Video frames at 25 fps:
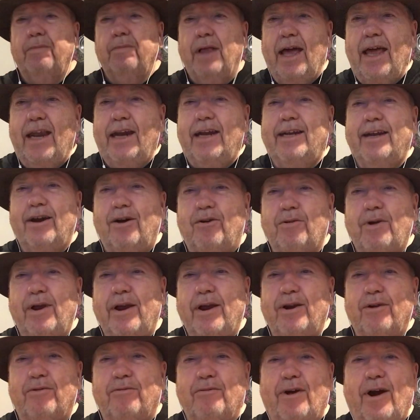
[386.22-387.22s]
Lana Del Rey
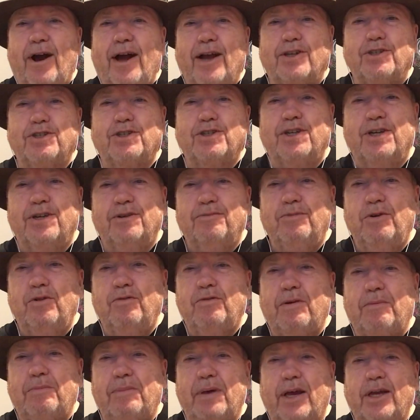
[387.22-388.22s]
to Rush.
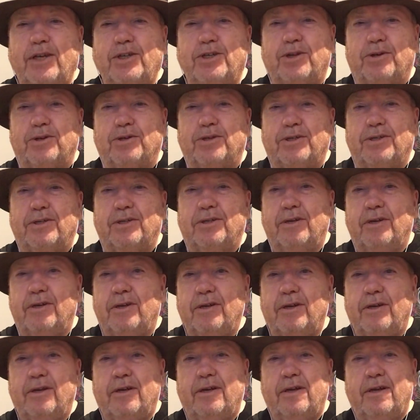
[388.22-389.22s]
Moving Pictures.
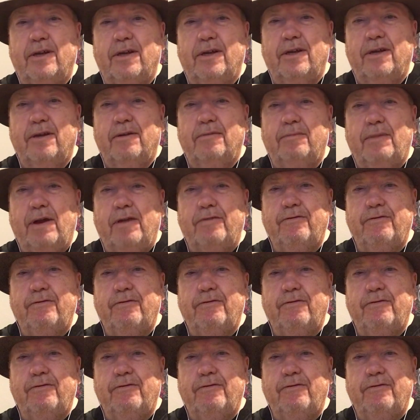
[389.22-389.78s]
My